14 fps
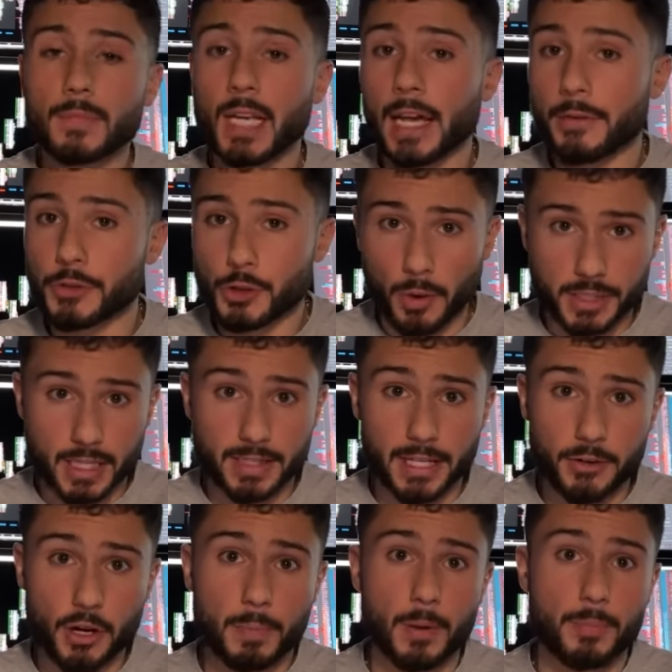And if shorts
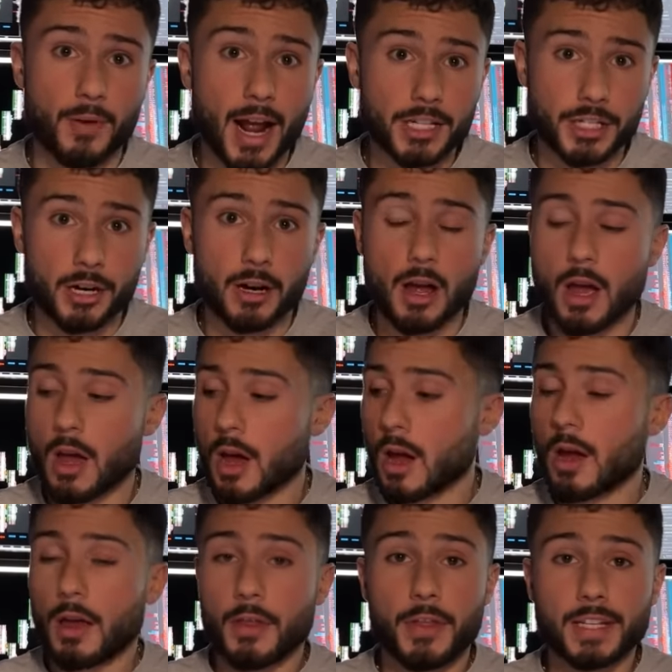continue to put pressure,
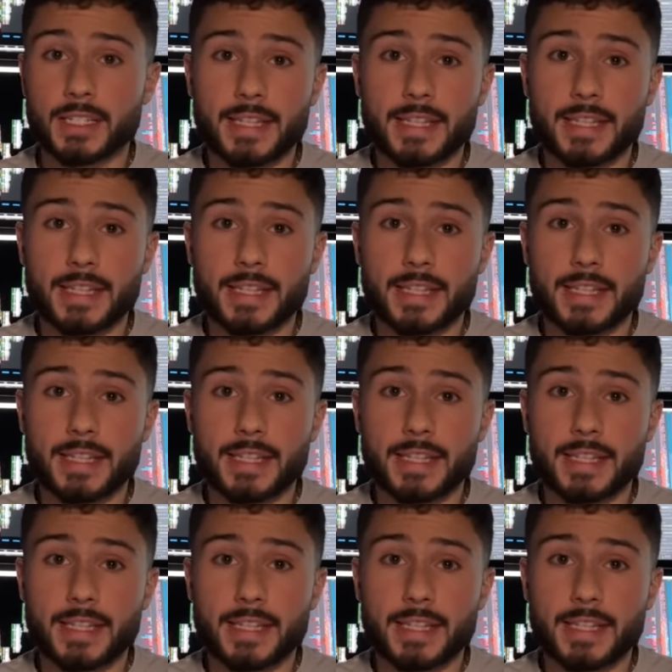this